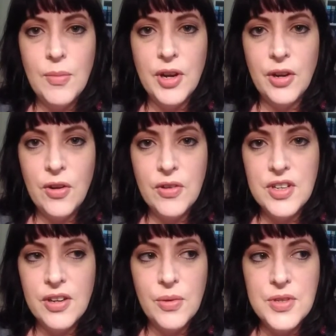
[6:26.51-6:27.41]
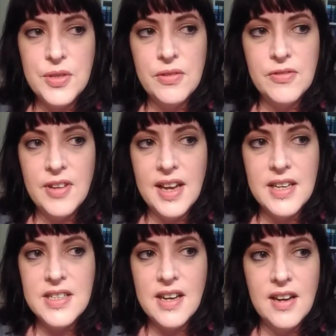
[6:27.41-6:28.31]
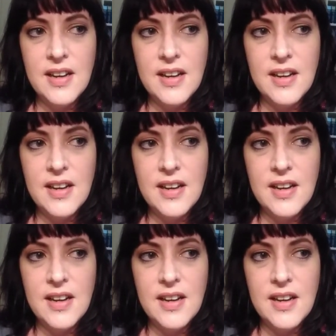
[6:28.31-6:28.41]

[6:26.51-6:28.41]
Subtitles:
oh my god, I ought to have had